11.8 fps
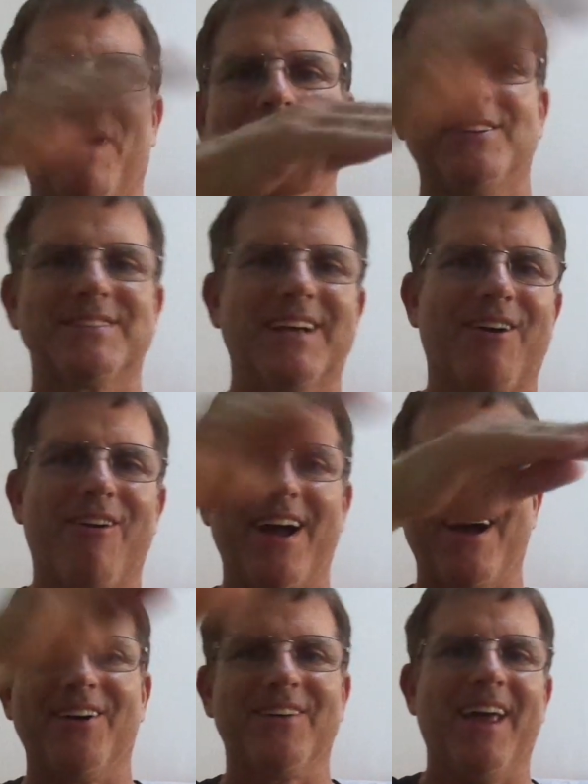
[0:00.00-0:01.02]
bouncing
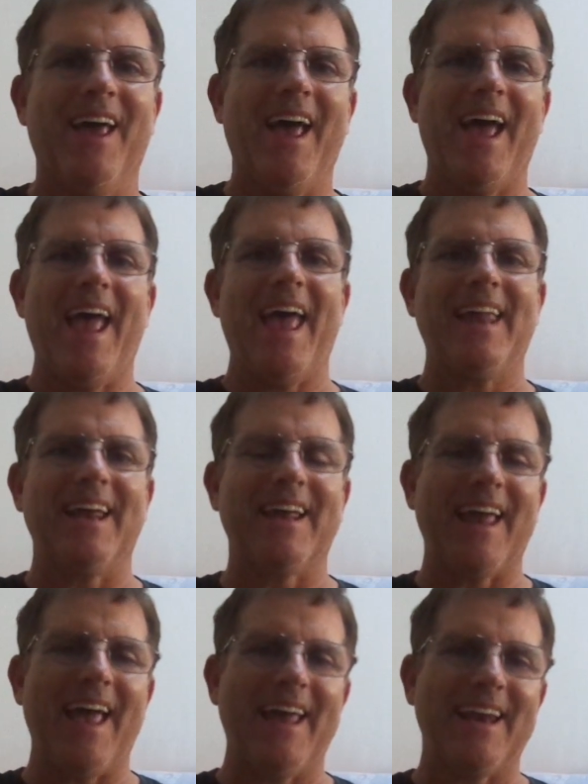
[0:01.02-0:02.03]
around, and
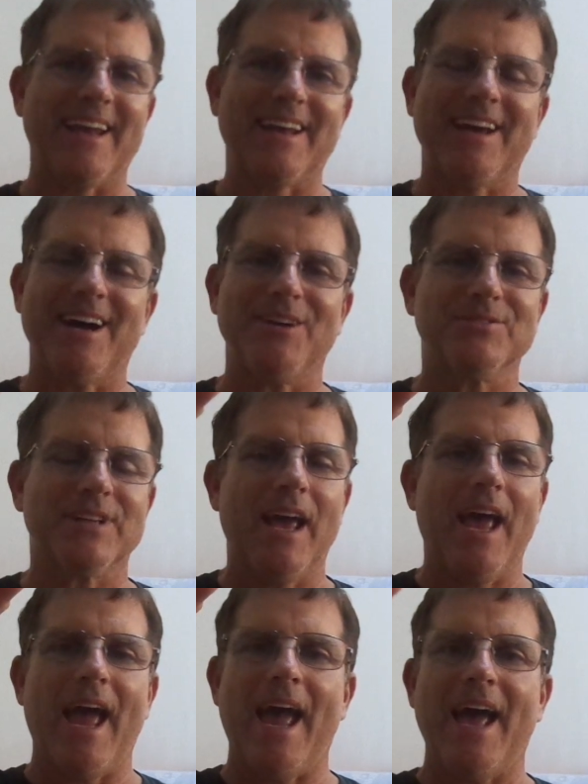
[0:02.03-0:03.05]
it and it comes,
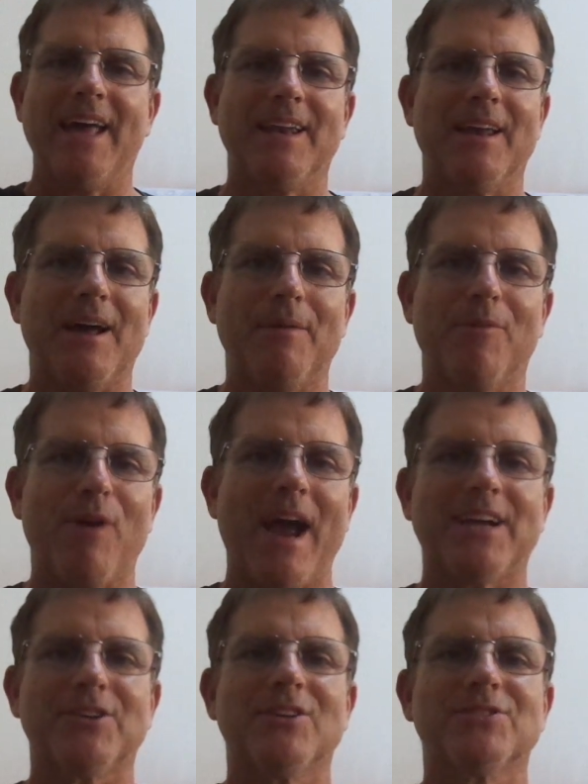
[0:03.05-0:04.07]
and
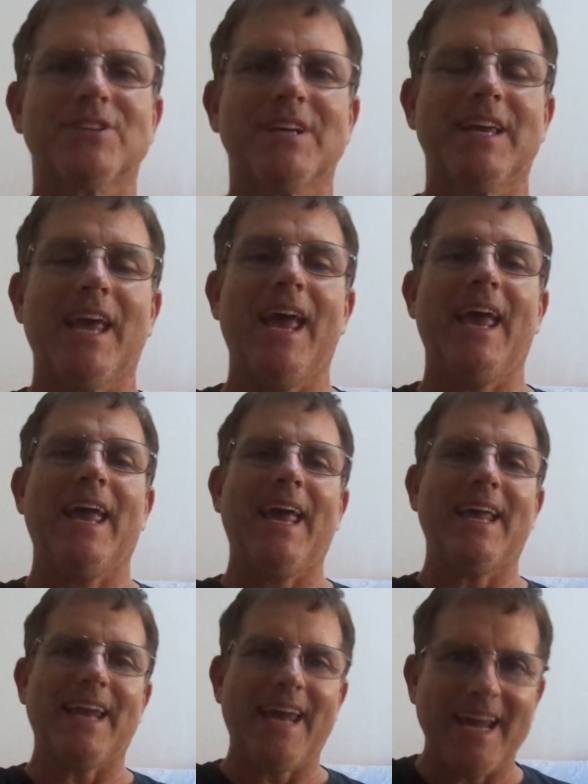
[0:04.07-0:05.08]
miraculously
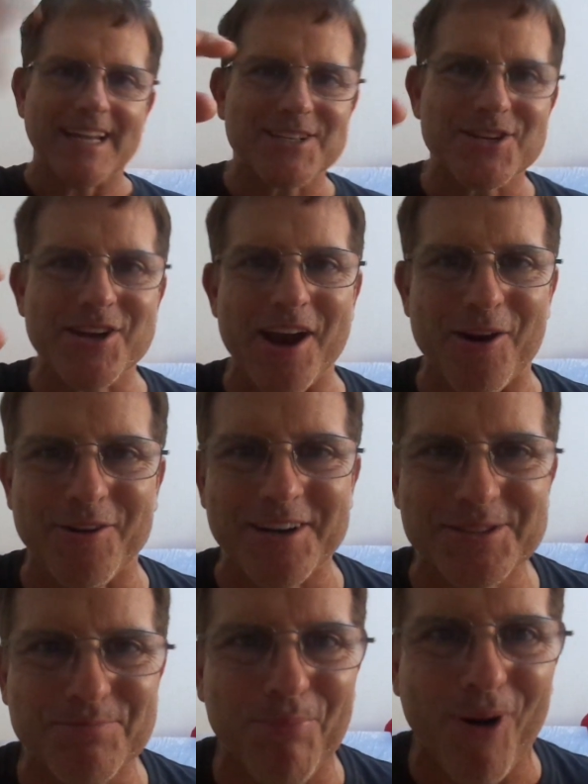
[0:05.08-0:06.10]
it hits
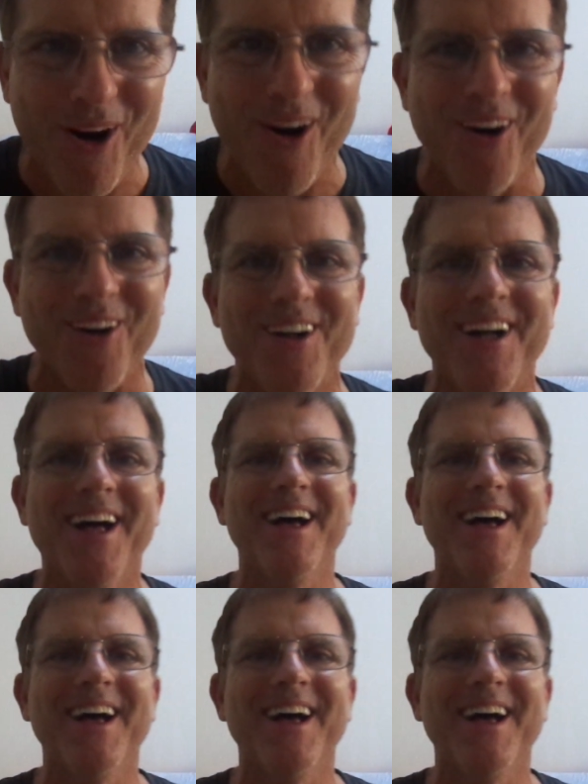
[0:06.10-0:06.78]
Jerry's ball.